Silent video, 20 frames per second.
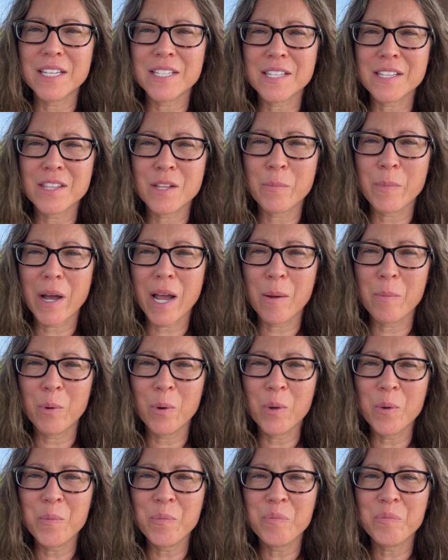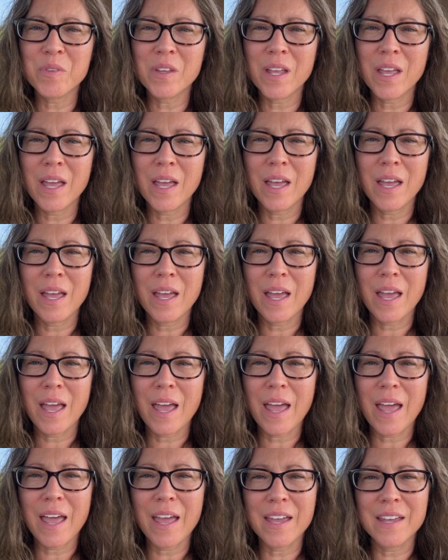is in the Bible?
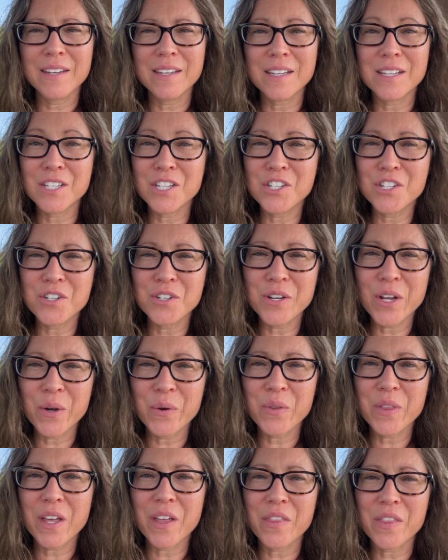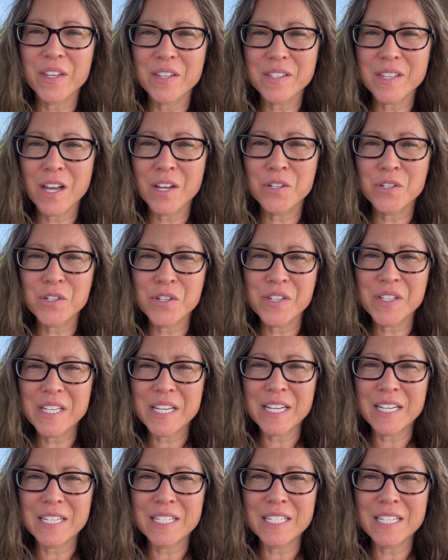And did you know that this
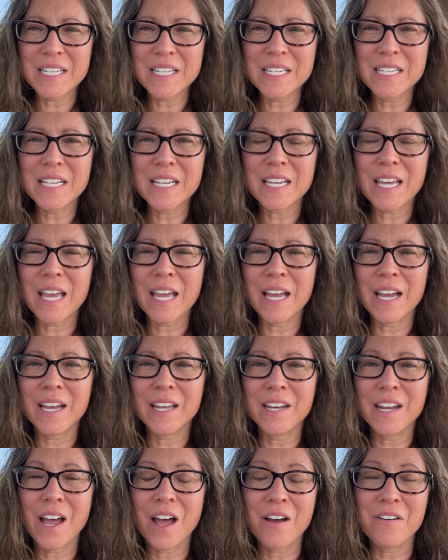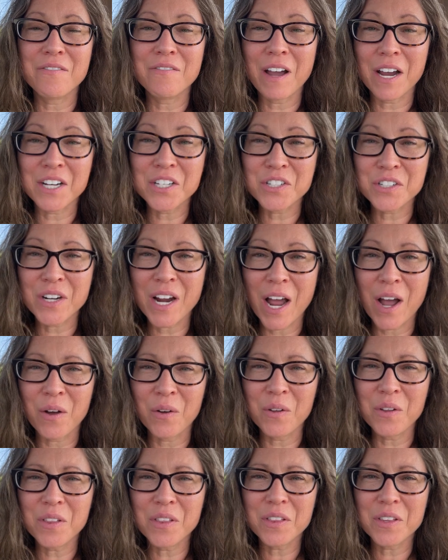understanding can affect your
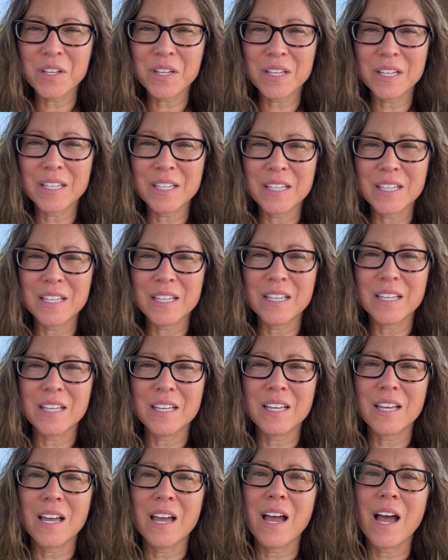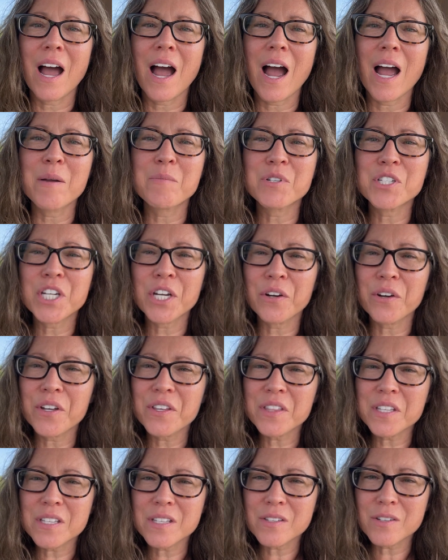health? I'm
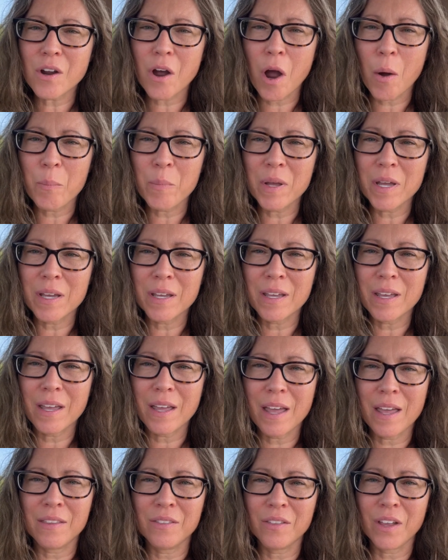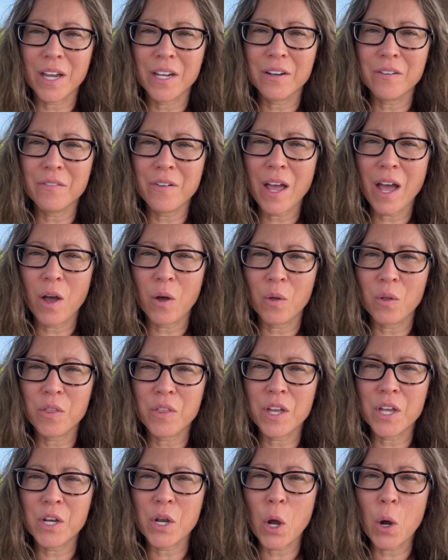sharing this topic in light of
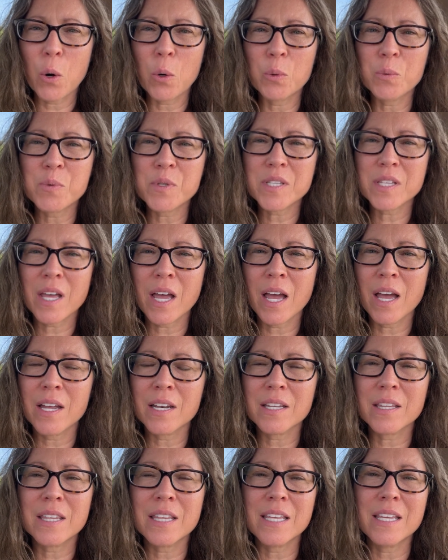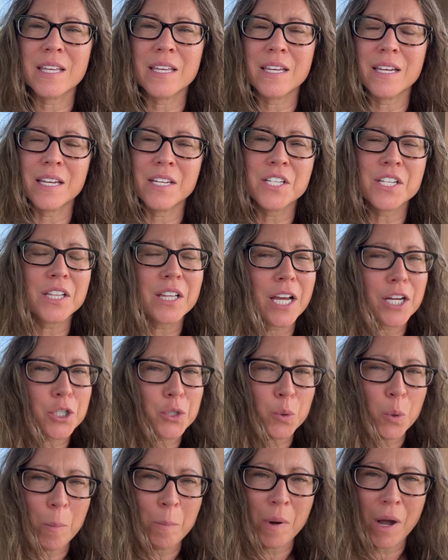health in hopes that the
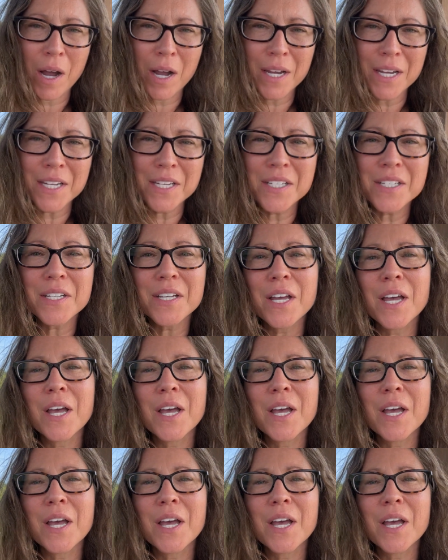intellectual mind